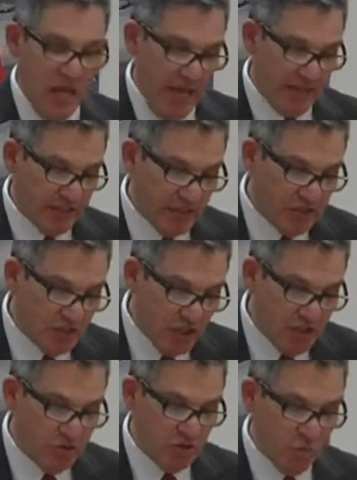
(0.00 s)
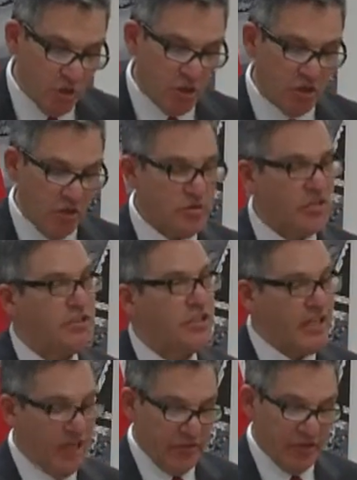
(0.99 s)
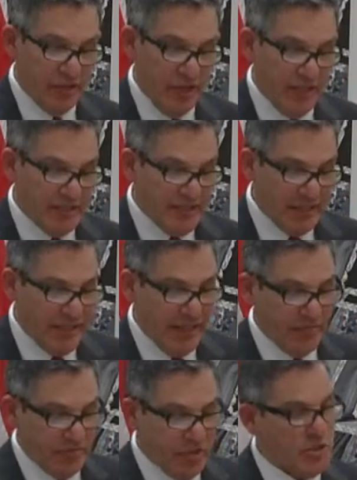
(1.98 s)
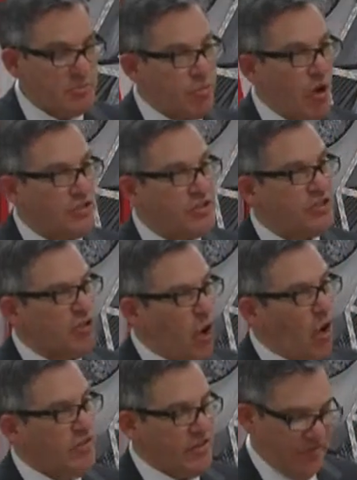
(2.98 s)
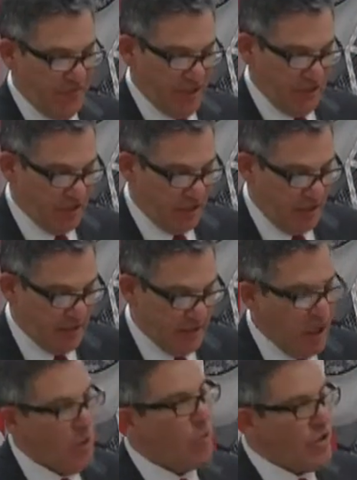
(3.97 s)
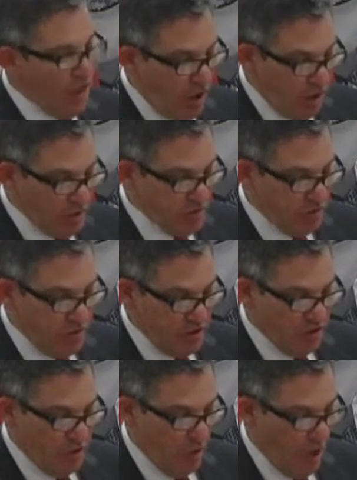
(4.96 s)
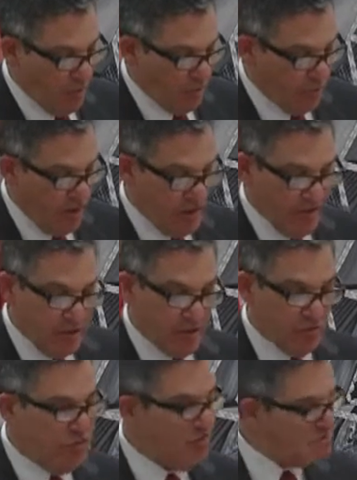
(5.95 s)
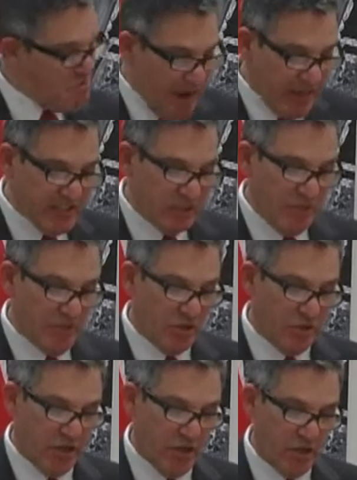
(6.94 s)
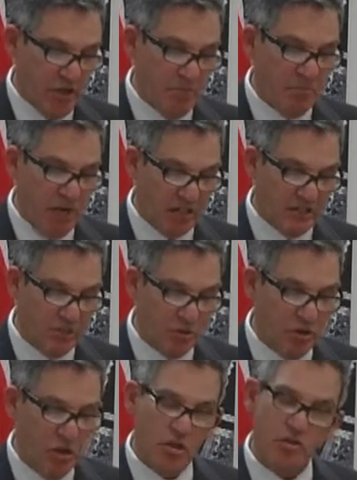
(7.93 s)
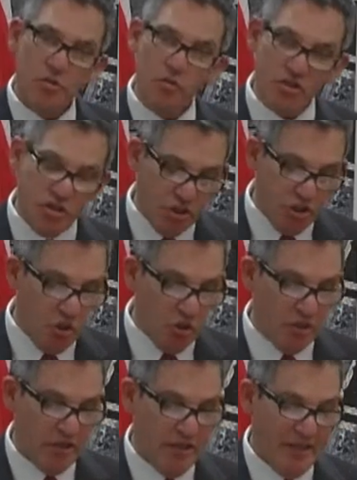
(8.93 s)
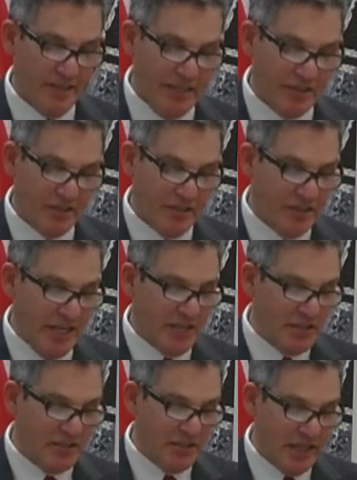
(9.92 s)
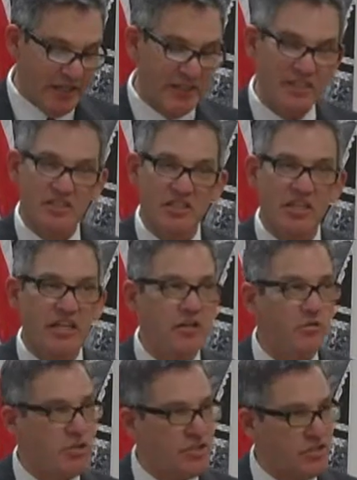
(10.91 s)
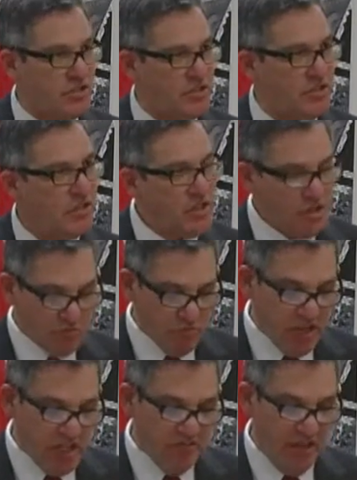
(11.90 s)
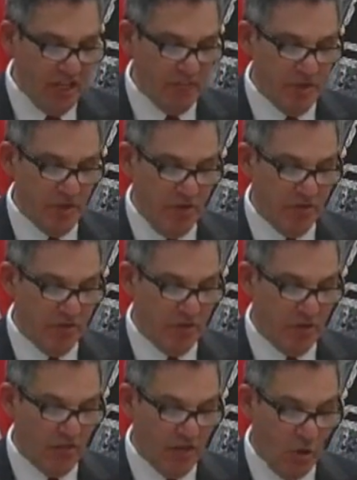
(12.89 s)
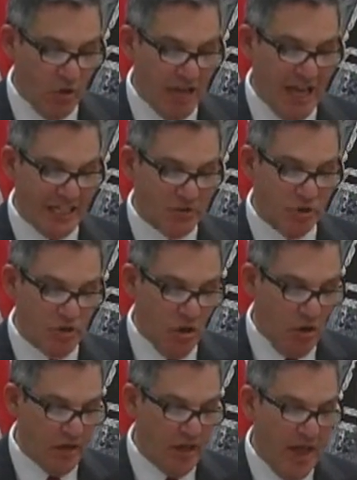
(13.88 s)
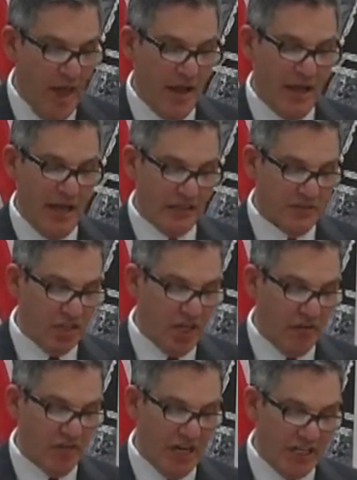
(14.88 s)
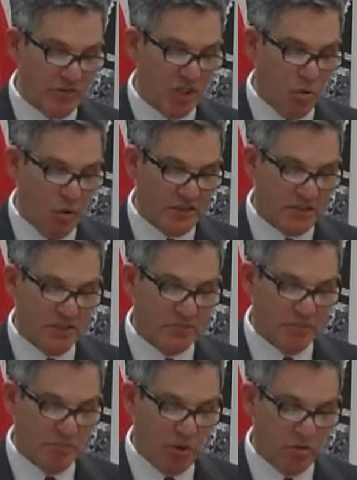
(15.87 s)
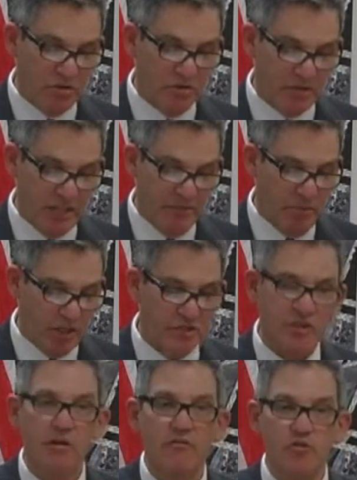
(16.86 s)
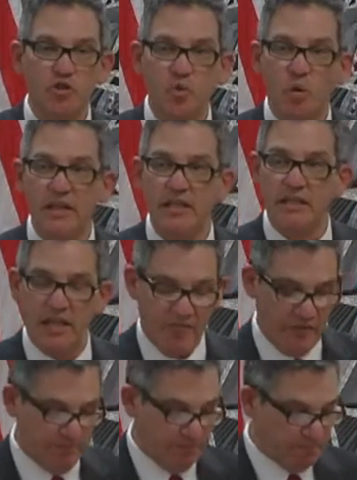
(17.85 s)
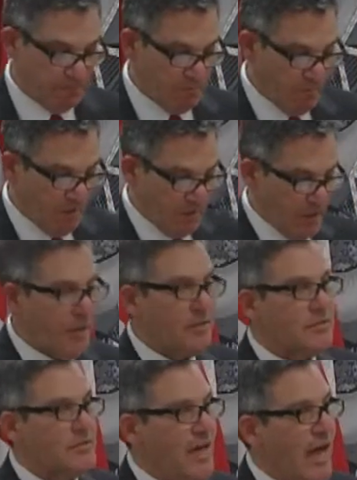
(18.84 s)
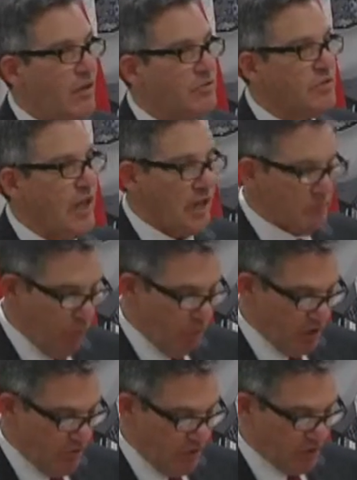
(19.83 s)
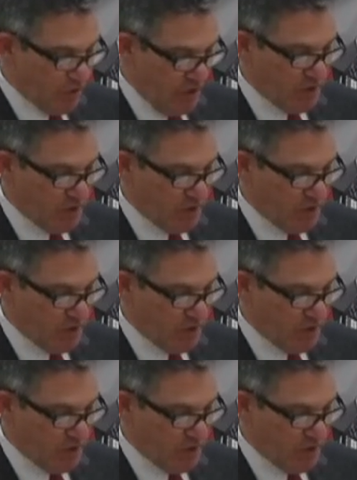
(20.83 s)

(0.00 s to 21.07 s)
and continue to work closely together to get this project over the finish line. We also need to cooperate to the maximum degree possible to ensure that the state does not extinguish redevelopment of authority as we know it, as the governor has requested in his proposal state budget for 2011. Downtown Port of Entry